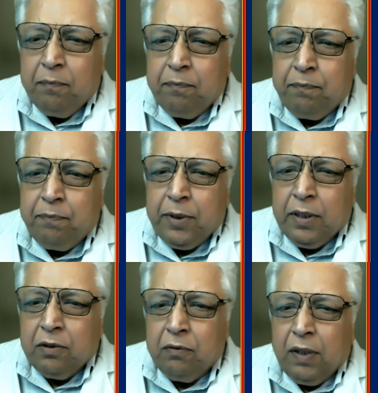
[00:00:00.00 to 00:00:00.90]

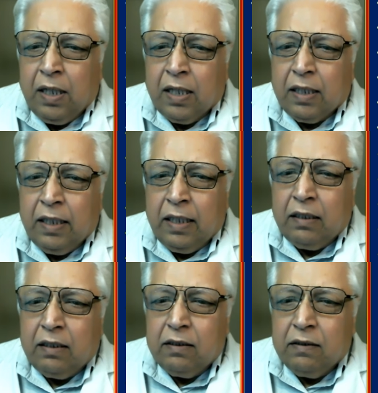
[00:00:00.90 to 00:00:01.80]
PQR
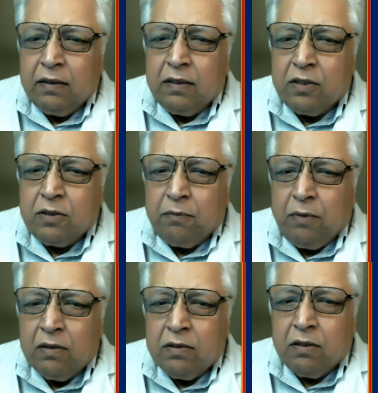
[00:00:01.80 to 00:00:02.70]
8 is
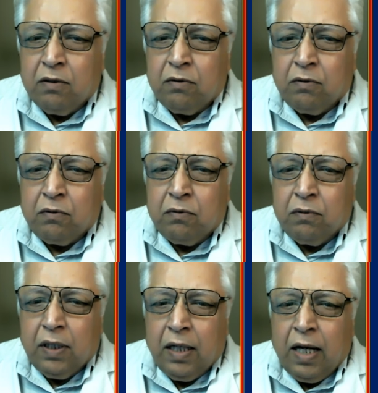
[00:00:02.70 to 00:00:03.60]
mosquito
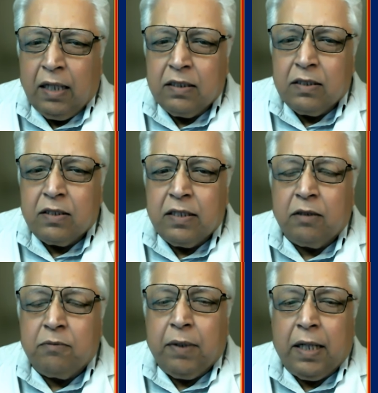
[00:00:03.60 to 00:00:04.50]
and
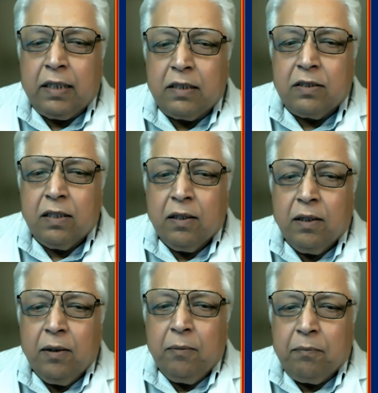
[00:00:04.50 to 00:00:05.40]
insect bites
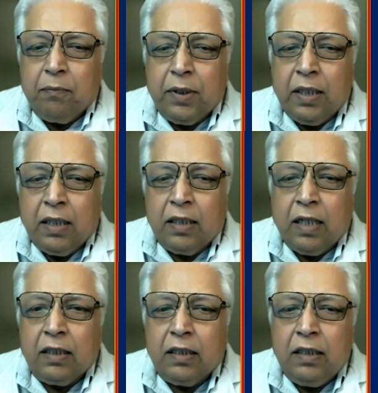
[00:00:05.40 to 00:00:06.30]
burn
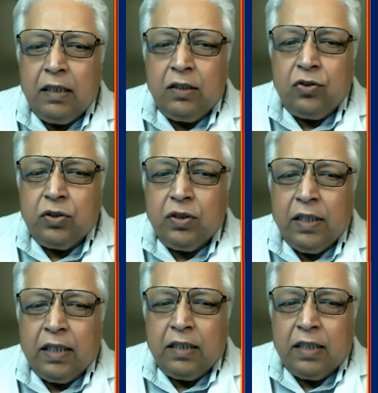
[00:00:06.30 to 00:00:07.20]
and itch
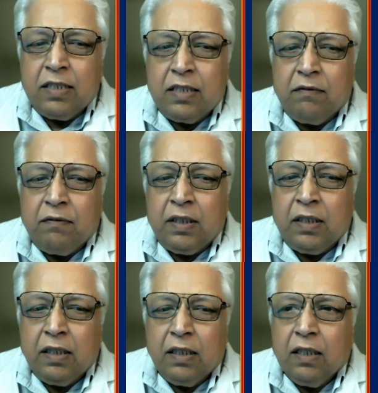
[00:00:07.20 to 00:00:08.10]
intensively.
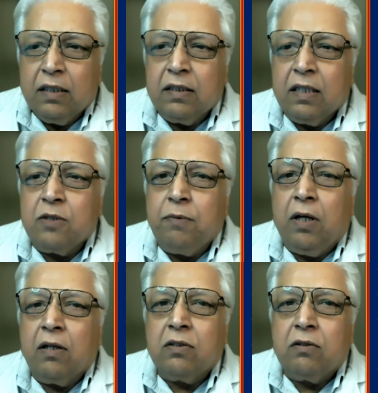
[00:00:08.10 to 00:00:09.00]
This
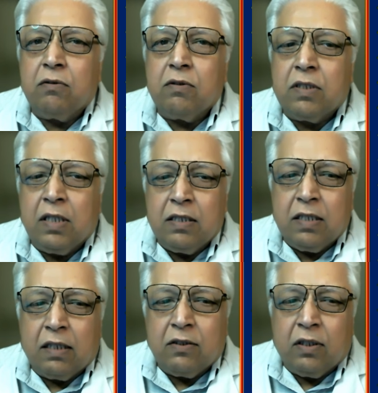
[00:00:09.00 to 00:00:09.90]
belongs to skin
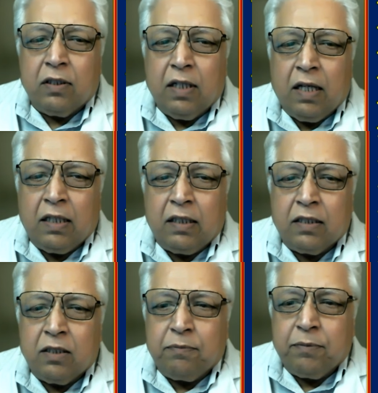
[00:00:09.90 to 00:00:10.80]
section and it
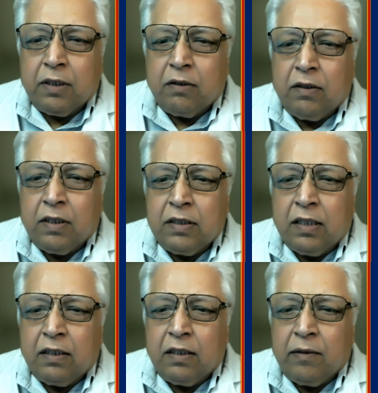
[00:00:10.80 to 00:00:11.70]
is a particular general.